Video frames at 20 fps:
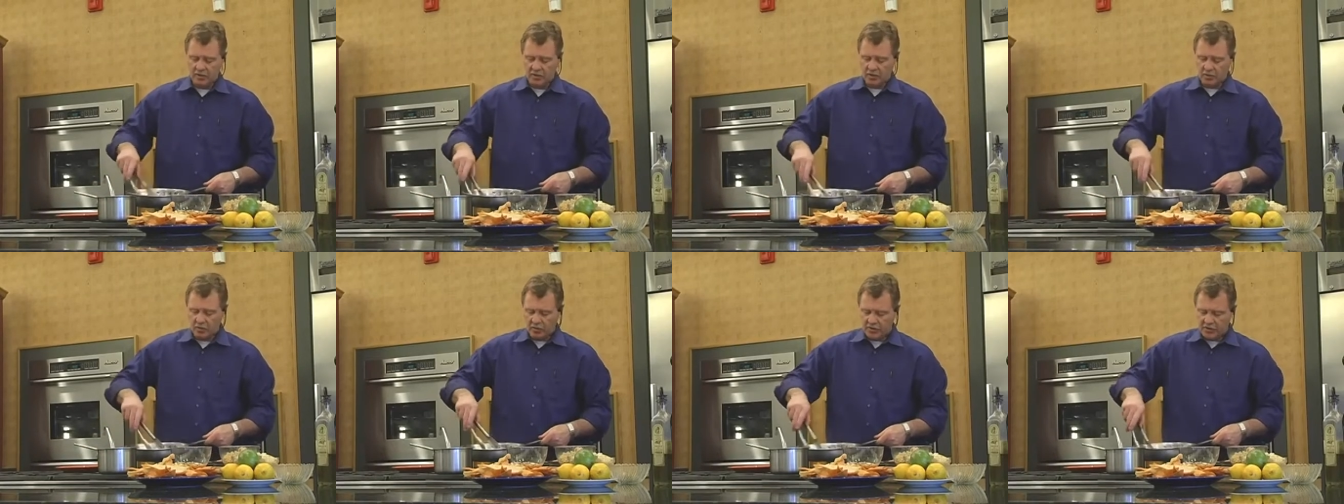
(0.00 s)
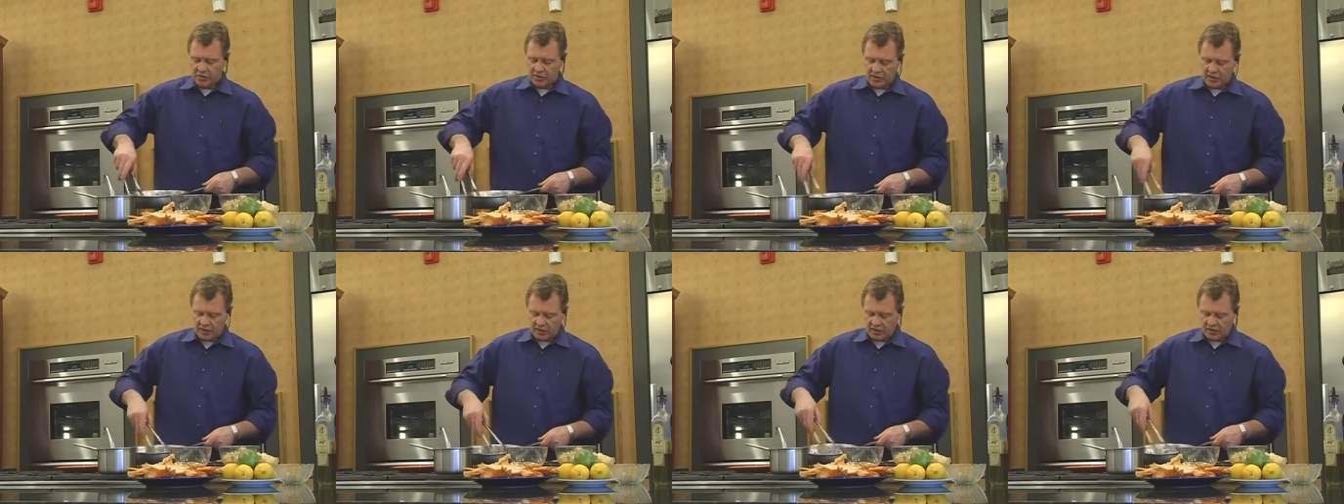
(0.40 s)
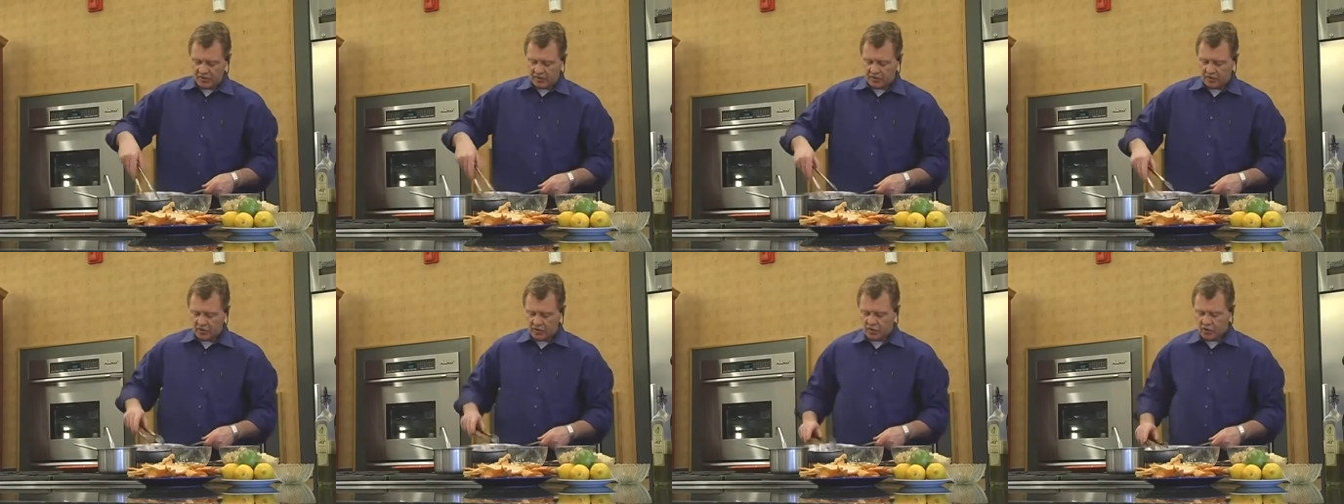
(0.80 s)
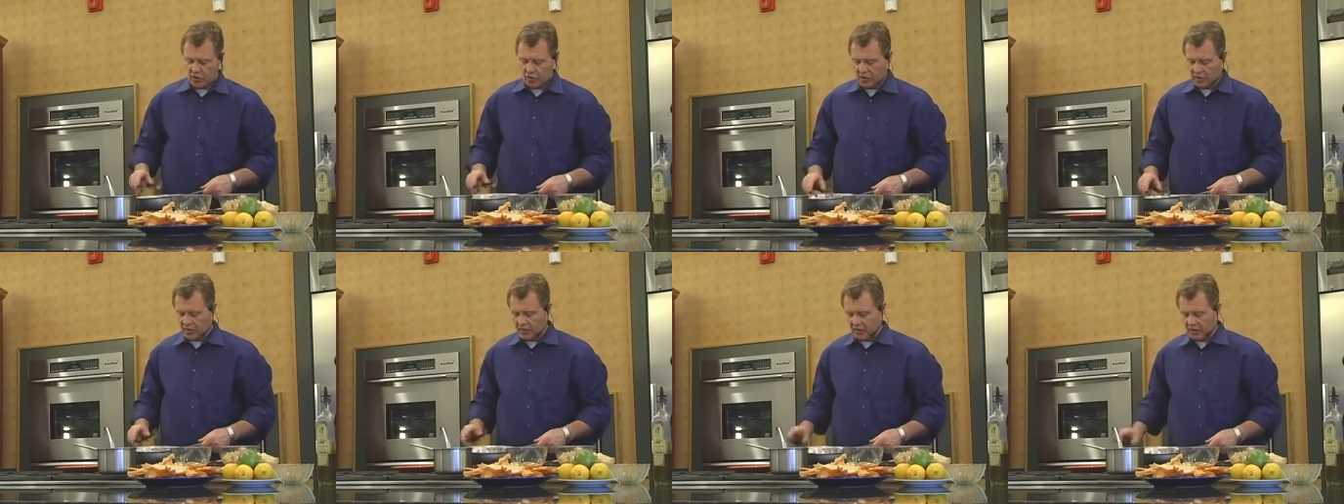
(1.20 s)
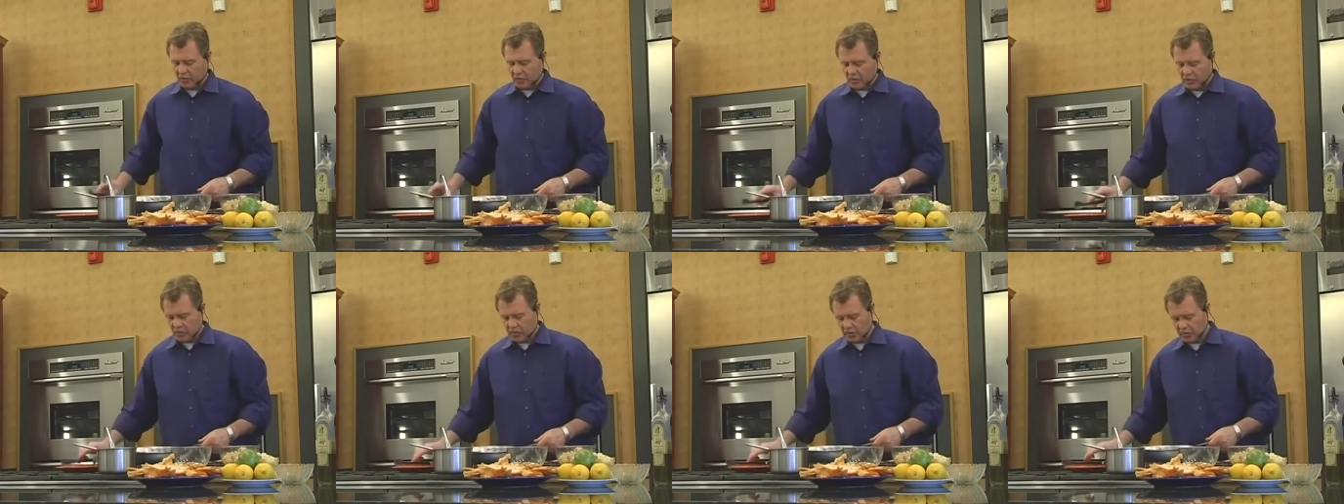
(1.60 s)
So we're just going to let those cook. Now
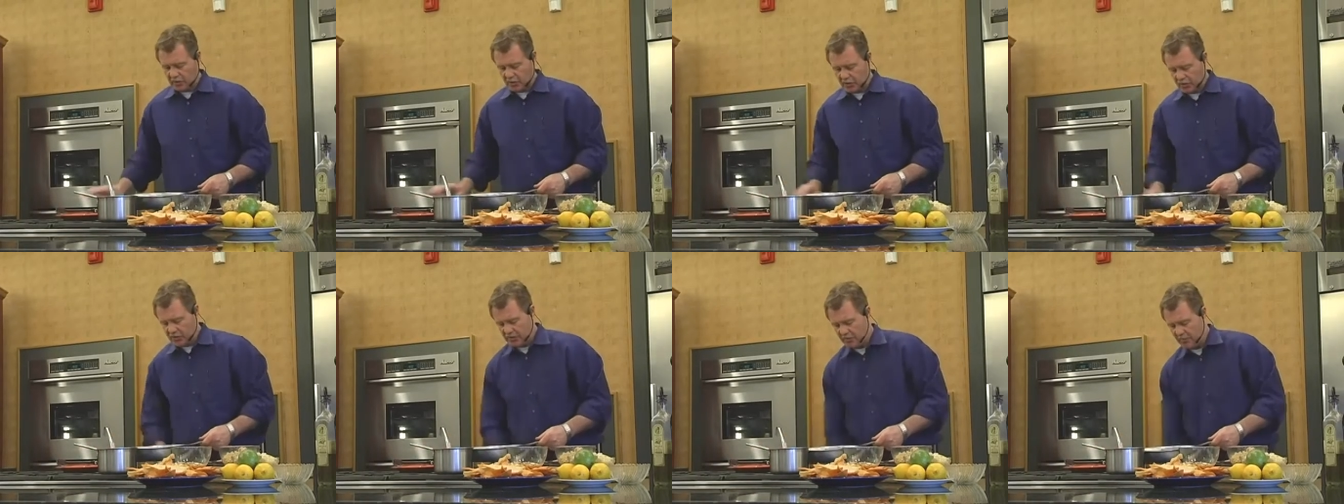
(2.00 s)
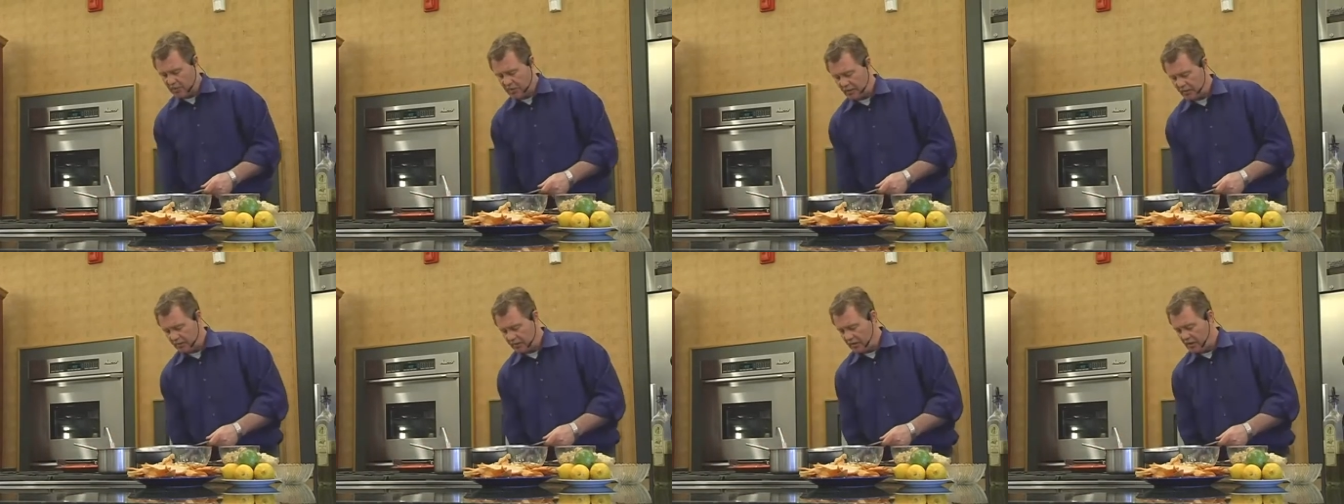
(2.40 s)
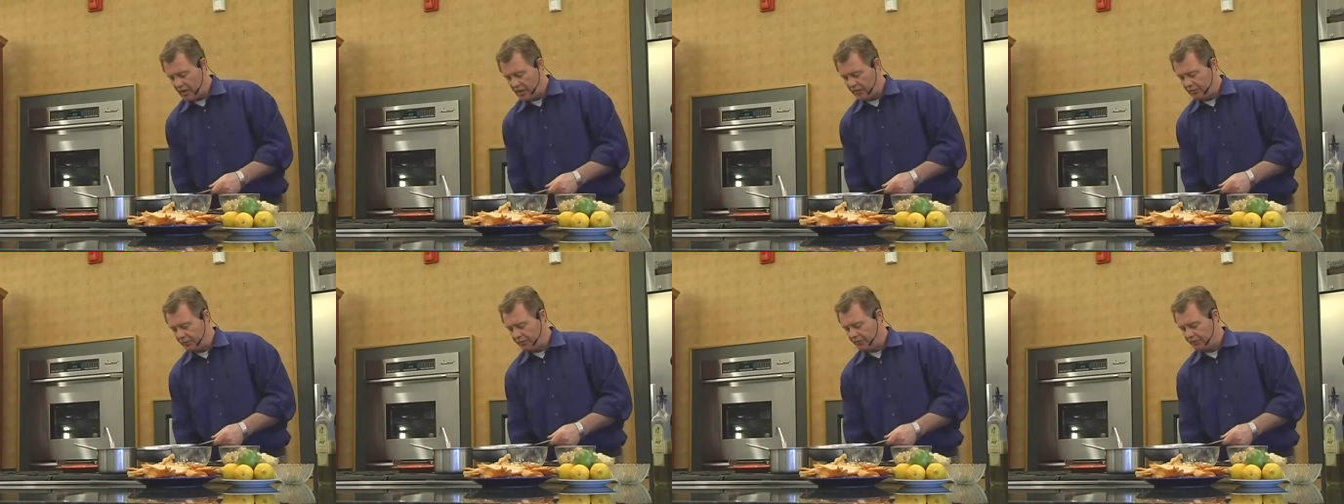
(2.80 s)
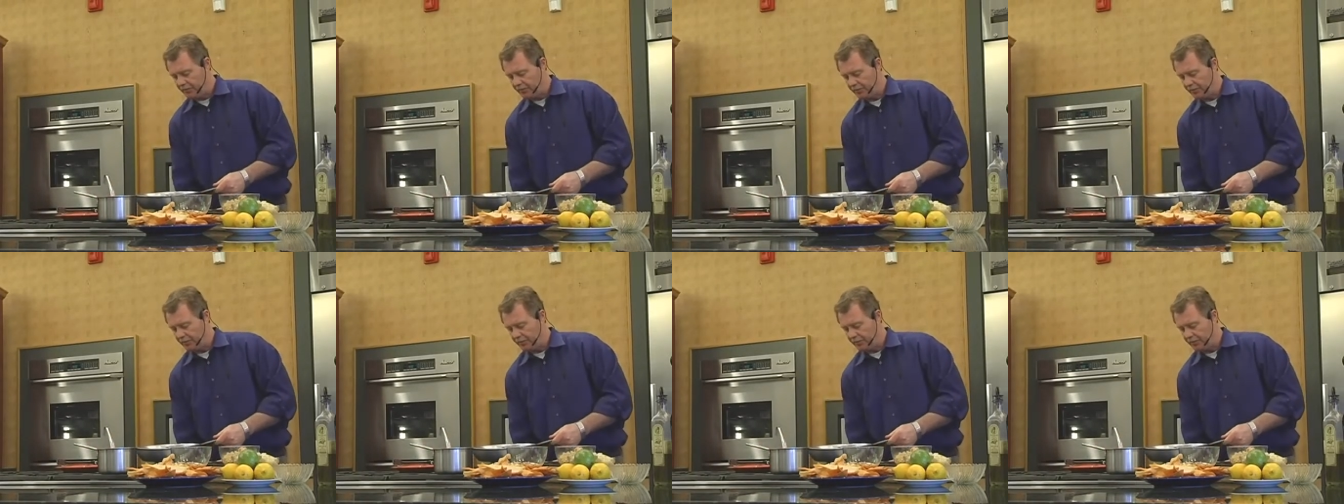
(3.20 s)
those look just about done.